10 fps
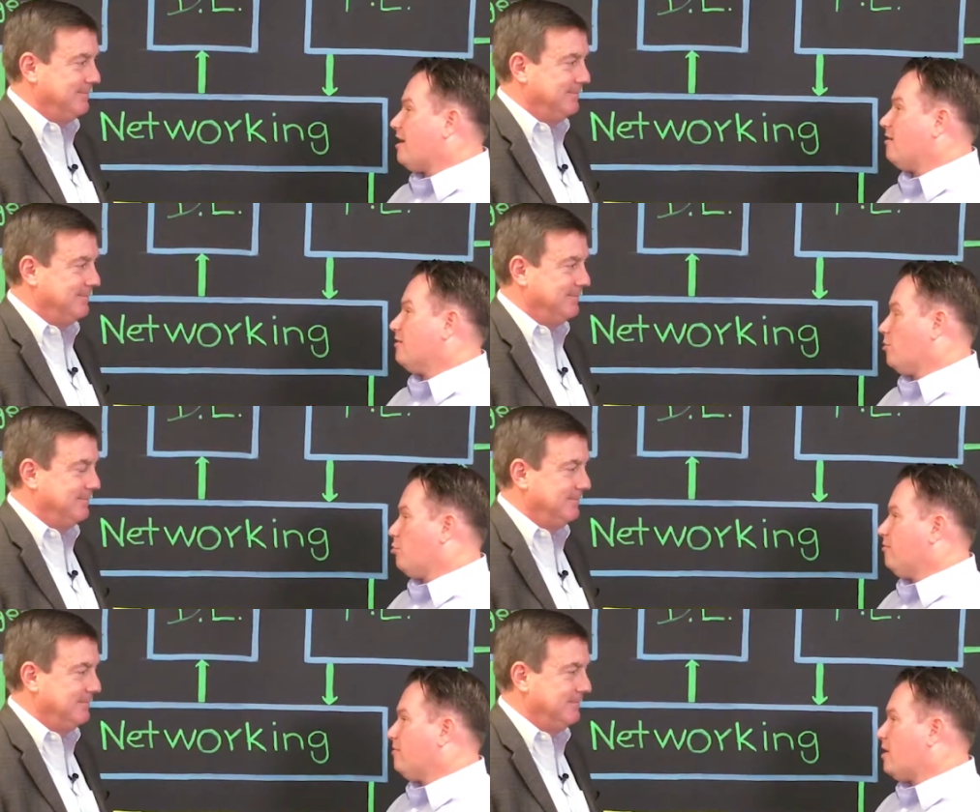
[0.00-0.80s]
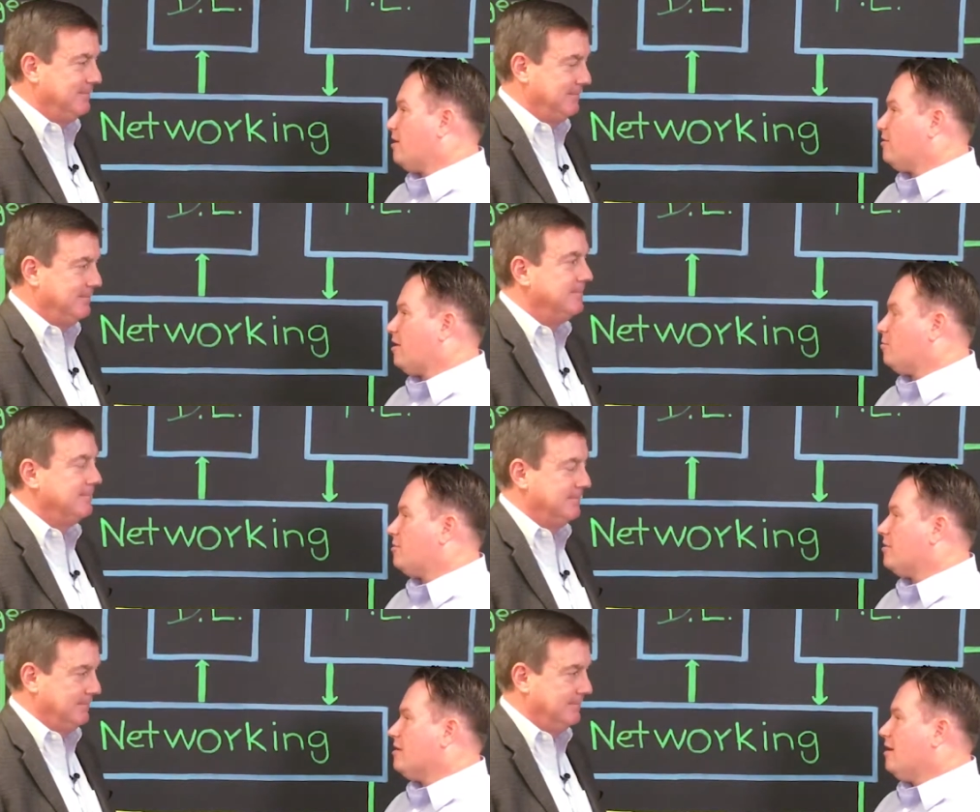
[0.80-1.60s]
Speaker 1: it out as a proof of
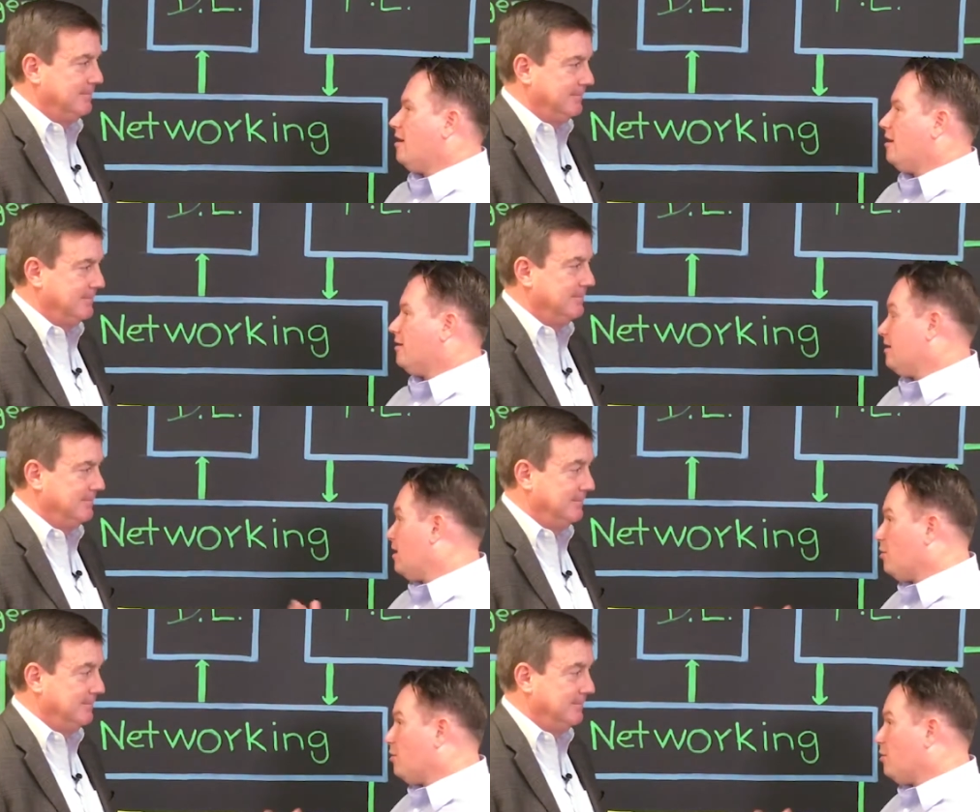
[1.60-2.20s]
concept uh, in